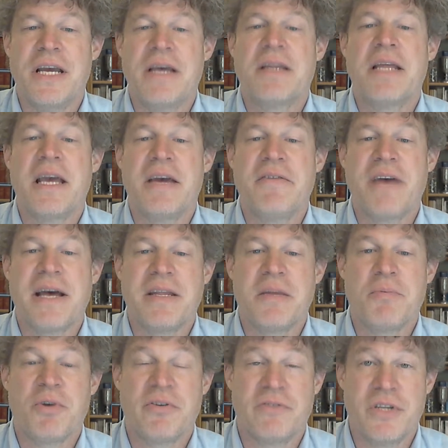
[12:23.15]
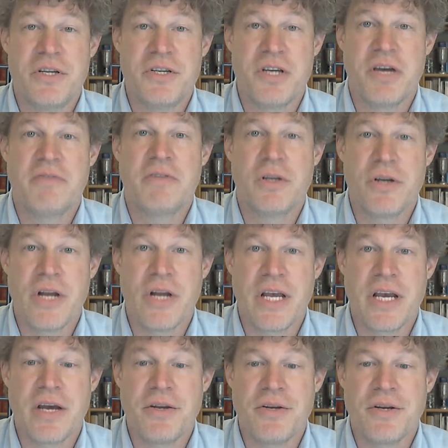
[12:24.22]
they have had the privilege of learning
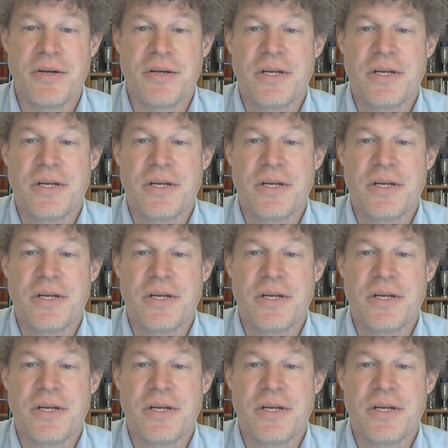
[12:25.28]
under.